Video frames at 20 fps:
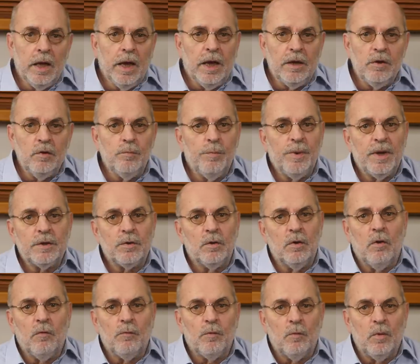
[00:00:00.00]
And you're better
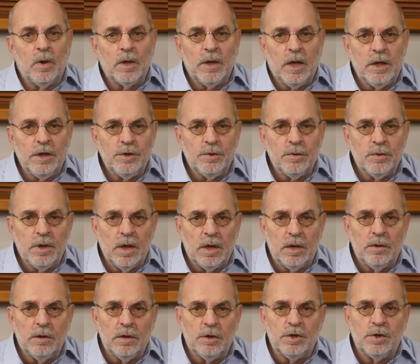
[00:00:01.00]
off a 192
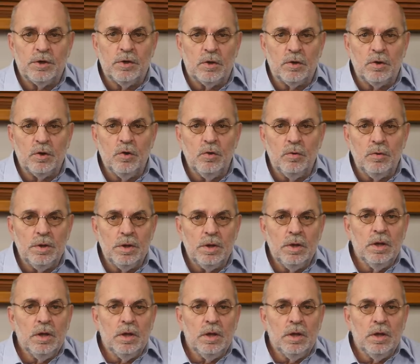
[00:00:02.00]
kHz done good